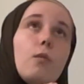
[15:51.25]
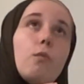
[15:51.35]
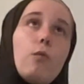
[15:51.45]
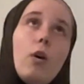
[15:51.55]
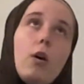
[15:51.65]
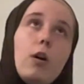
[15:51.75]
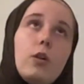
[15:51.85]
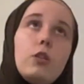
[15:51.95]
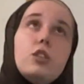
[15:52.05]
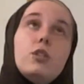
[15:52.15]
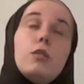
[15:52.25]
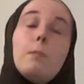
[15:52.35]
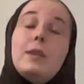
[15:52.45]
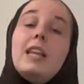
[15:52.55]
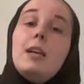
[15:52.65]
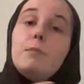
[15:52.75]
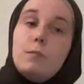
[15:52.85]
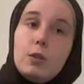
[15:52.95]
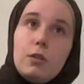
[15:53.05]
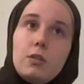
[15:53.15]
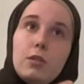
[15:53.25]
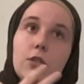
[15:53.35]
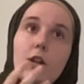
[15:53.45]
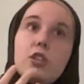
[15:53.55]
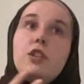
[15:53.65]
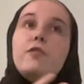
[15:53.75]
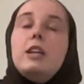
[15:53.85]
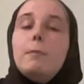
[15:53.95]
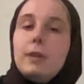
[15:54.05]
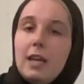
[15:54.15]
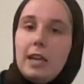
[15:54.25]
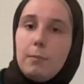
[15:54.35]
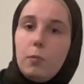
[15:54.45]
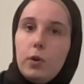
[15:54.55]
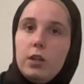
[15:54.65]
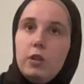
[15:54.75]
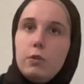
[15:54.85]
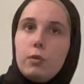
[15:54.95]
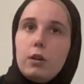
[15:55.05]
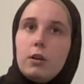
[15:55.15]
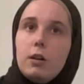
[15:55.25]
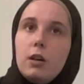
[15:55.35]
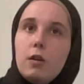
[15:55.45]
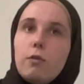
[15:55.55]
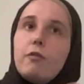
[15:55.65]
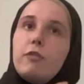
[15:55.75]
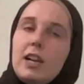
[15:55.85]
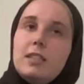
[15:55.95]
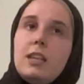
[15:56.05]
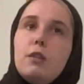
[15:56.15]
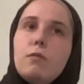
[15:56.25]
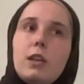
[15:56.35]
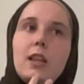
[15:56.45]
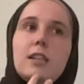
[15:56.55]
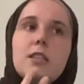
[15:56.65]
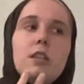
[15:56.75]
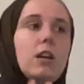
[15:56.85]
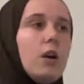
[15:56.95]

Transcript: wrong or blame, or you're not shifting blame when you're reflecting and realizing like,